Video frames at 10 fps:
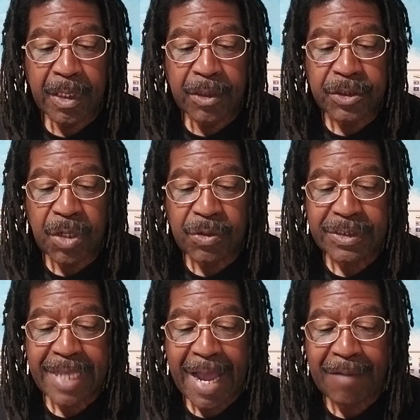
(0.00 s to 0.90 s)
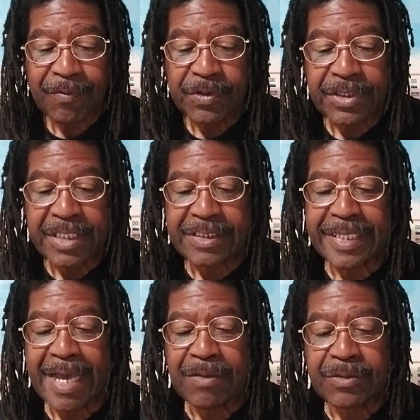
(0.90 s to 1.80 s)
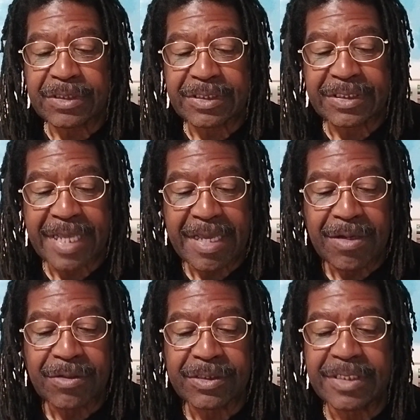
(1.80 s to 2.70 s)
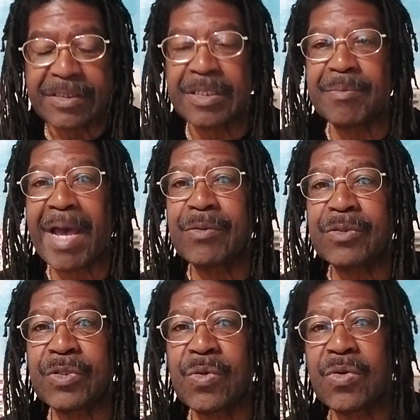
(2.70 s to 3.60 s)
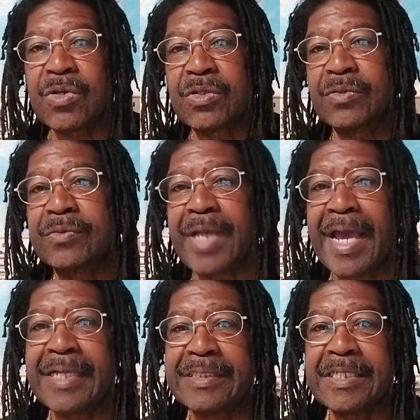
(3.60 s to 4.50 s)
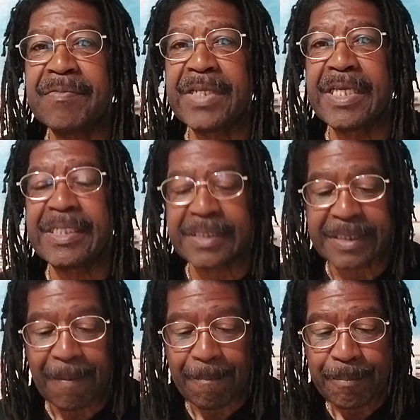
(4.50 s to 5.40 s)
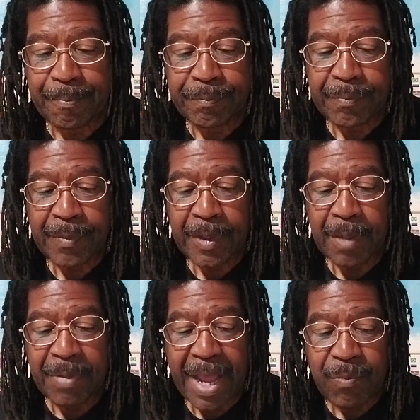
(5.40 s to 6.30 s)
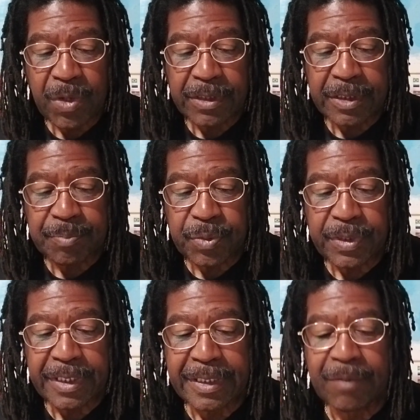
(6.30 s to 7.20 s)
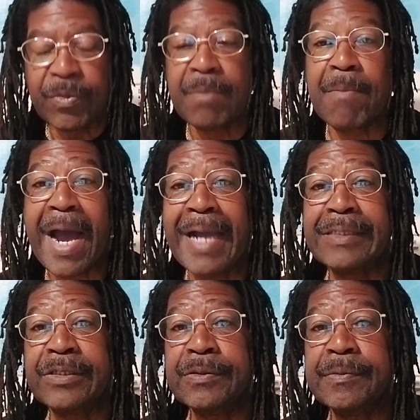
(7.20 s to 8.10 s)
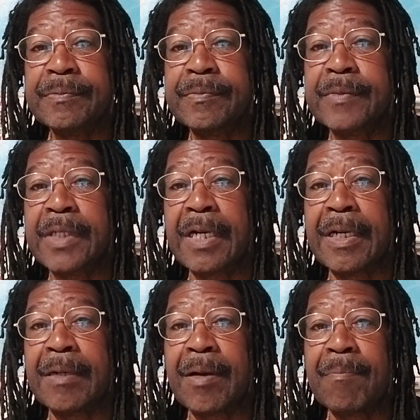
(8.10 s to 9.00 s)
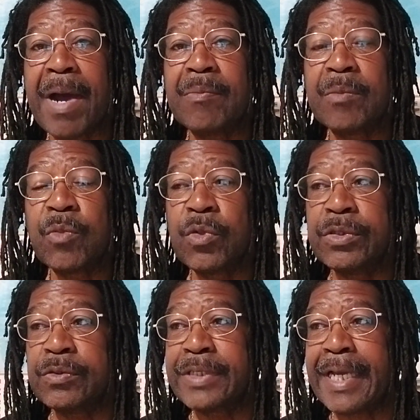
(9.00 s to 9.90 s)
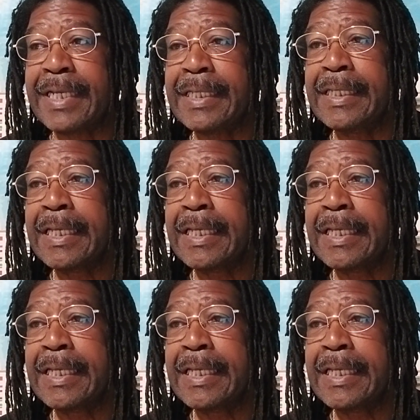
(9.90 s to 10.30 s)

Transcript: So it's time for discounts, sales, and some outdoor activities. But I wanted to put in a reminder about Memorial Day.